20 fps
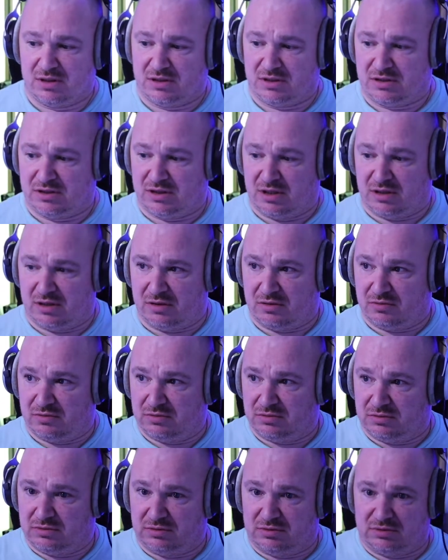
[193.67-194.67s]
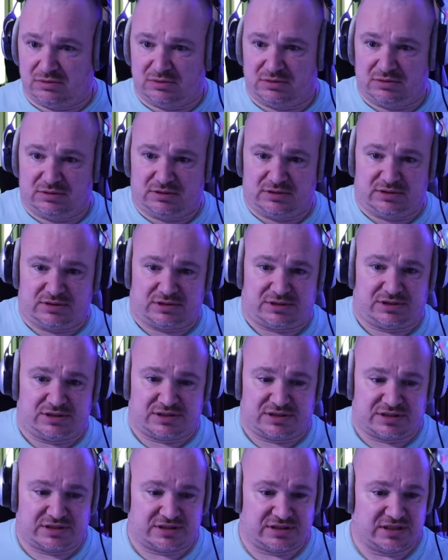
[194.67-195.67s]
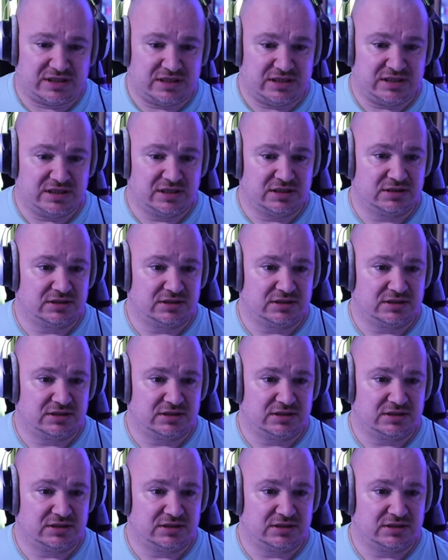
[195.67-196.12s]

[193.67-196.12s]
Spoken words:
So let's just see.